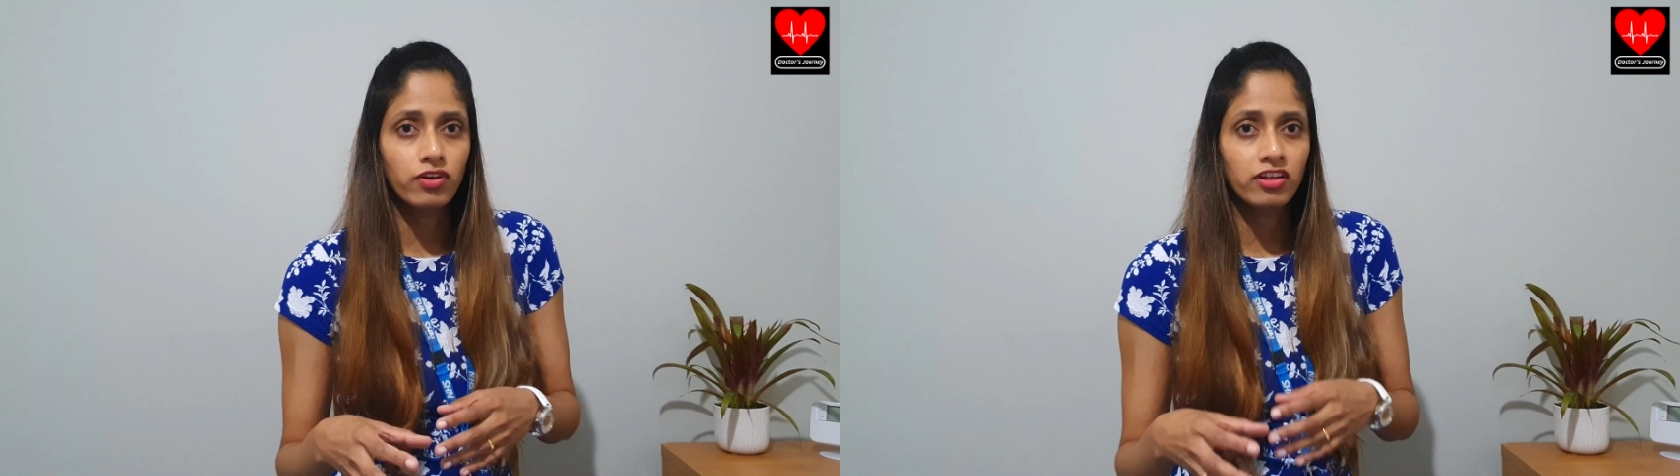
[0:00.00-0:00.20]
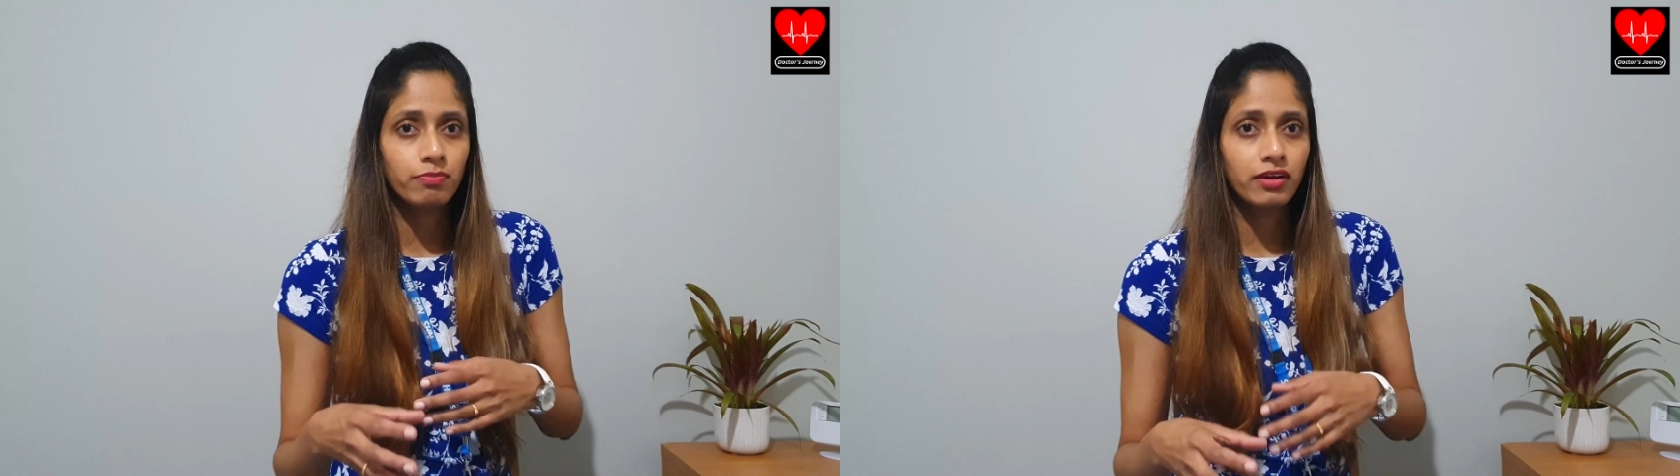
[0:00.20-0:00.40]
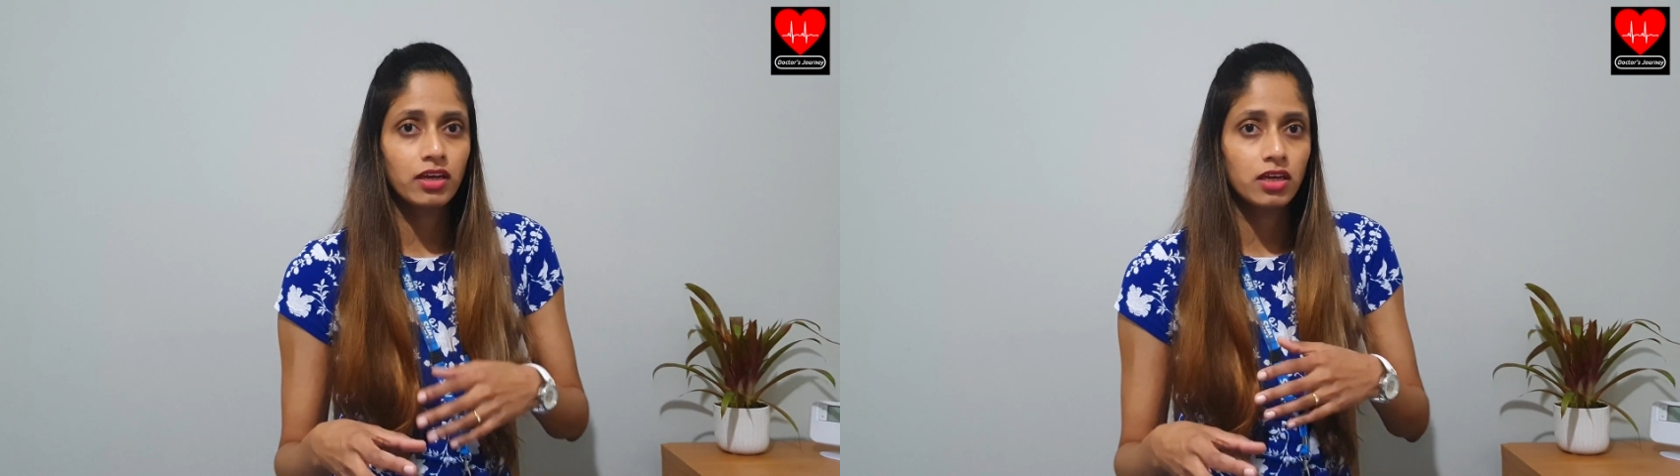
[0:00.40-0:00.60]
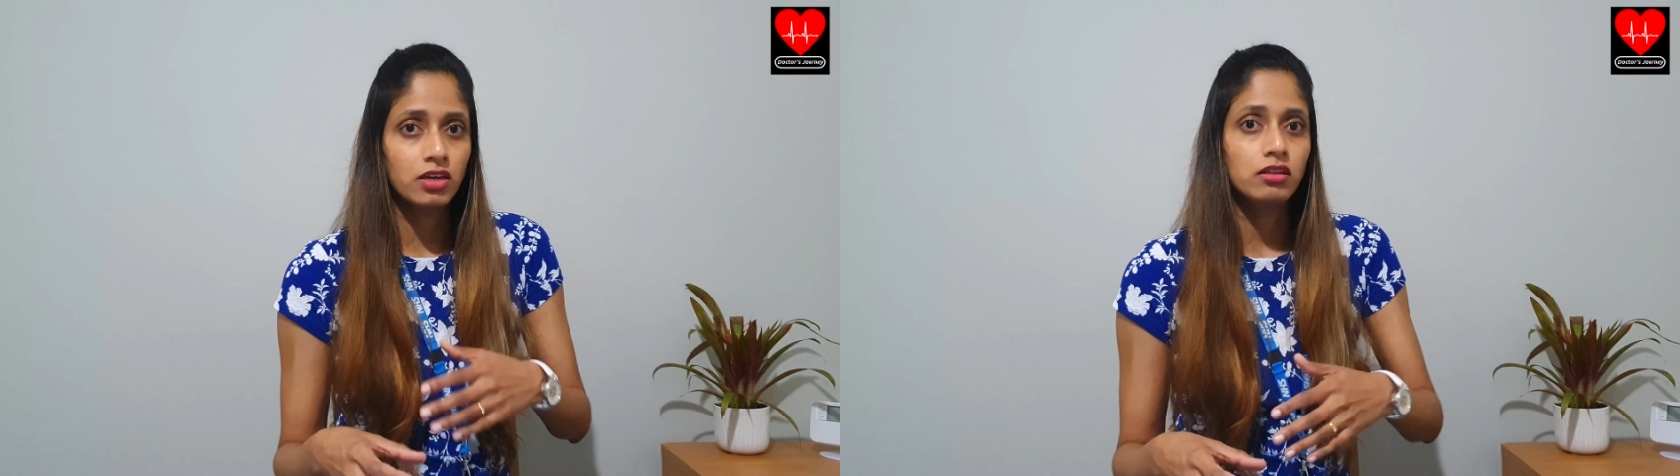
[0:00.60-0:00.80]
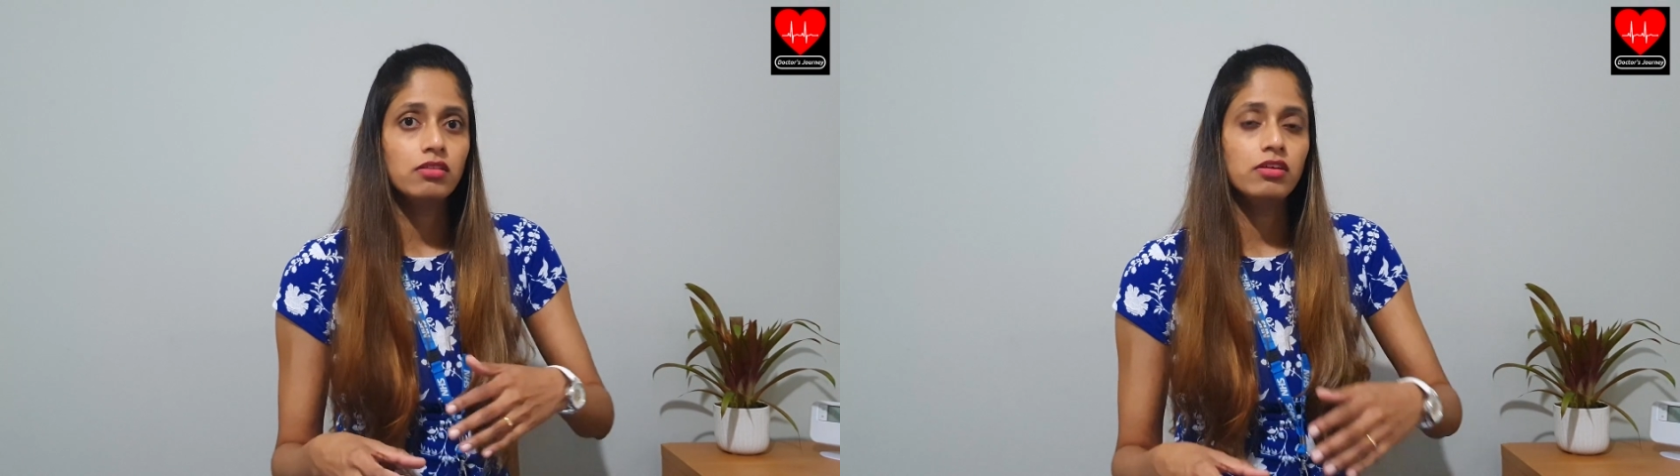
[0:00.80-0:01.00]

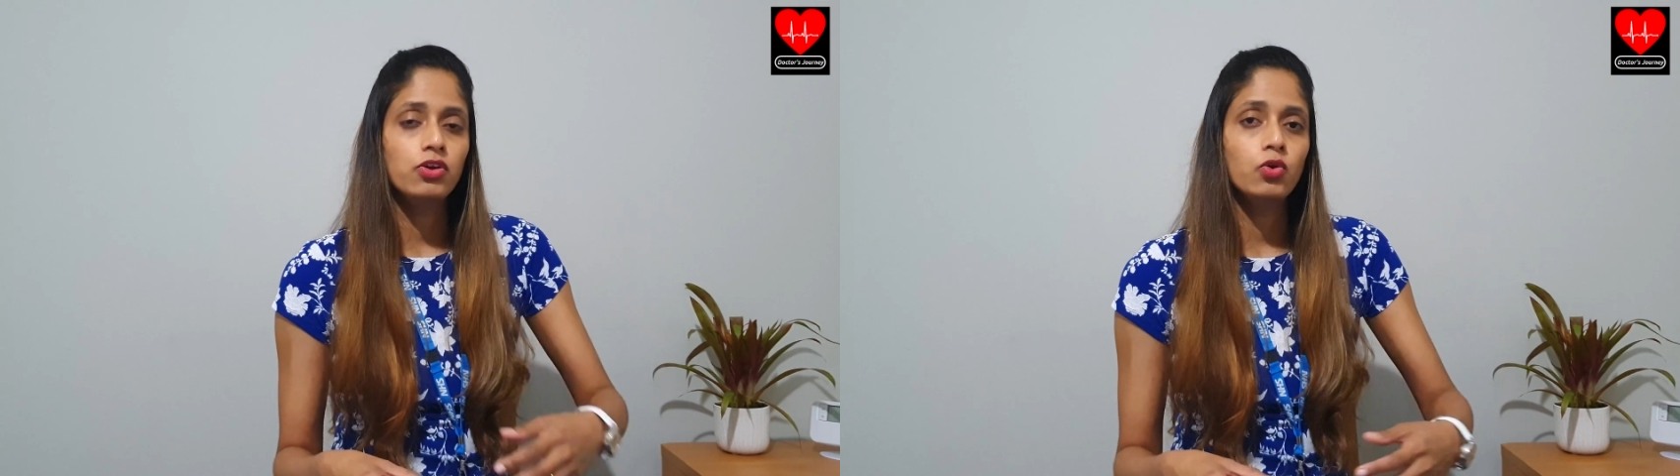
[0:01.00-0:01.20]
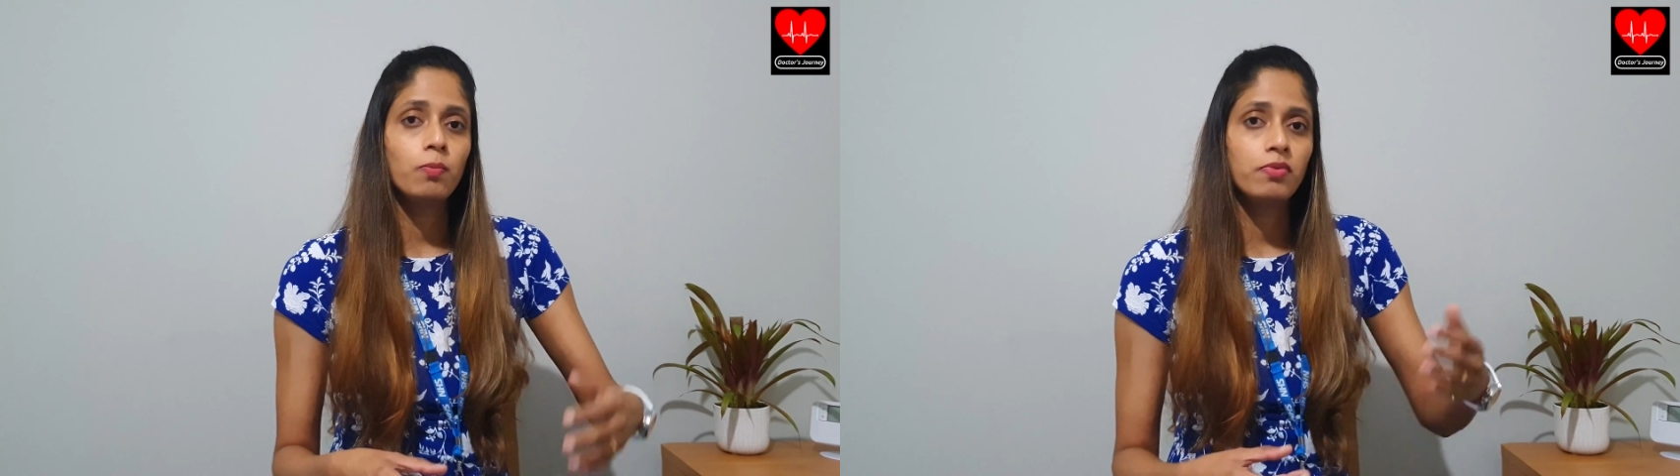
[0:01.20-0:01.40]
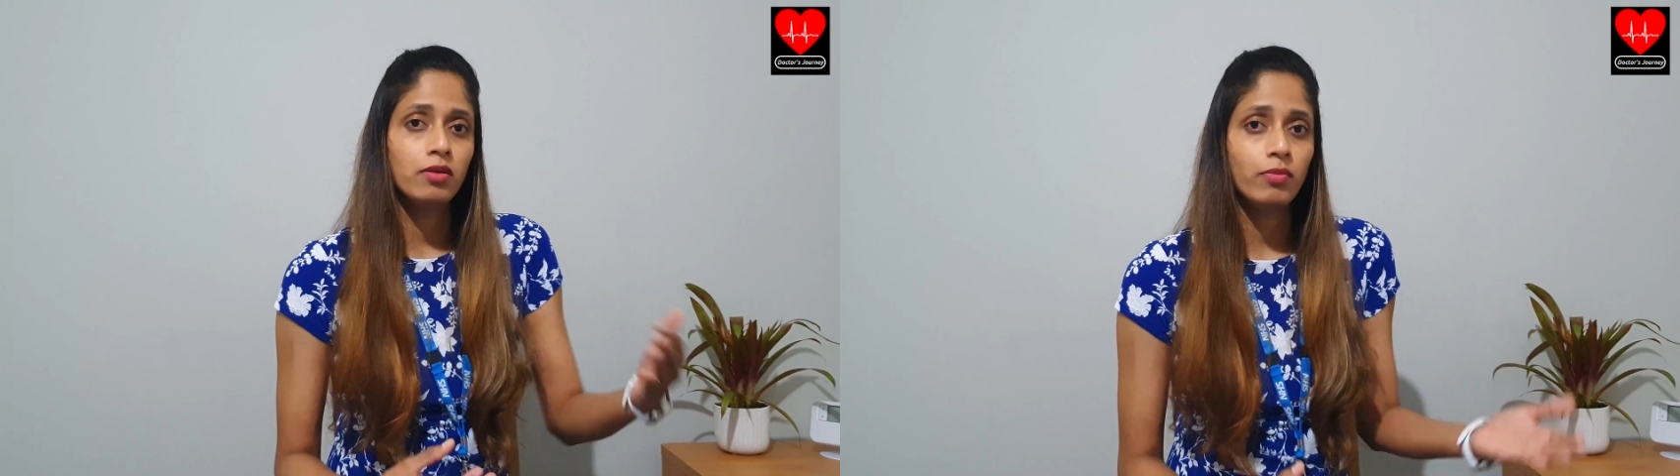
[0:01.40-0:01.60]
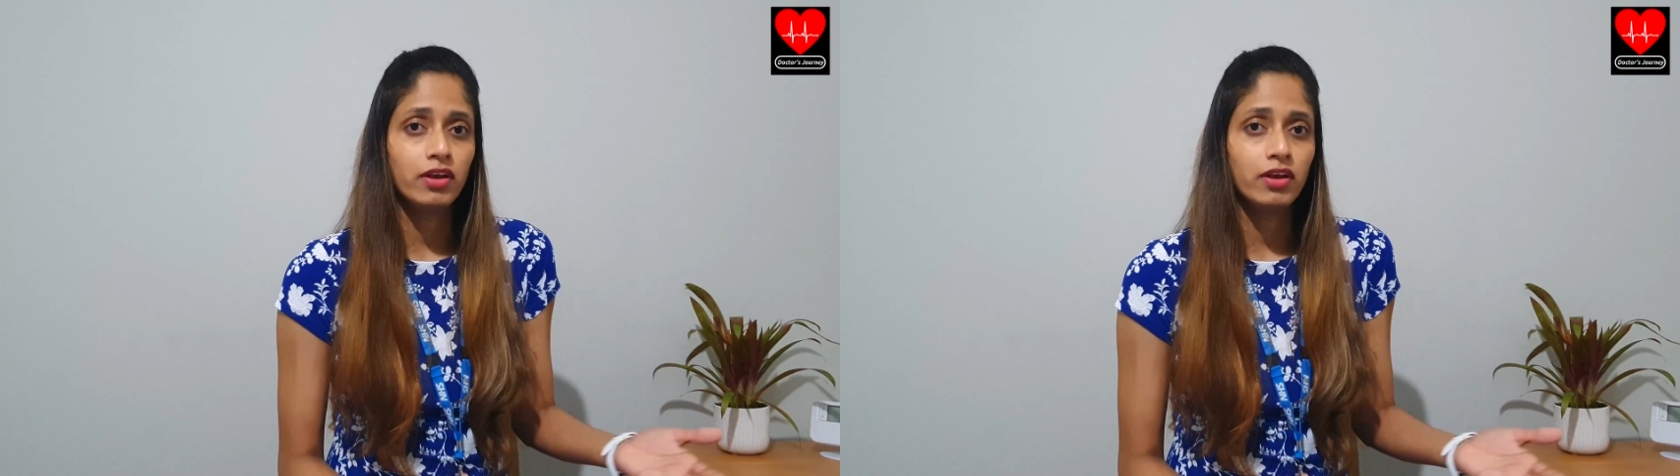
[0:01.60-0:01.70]
respecting the European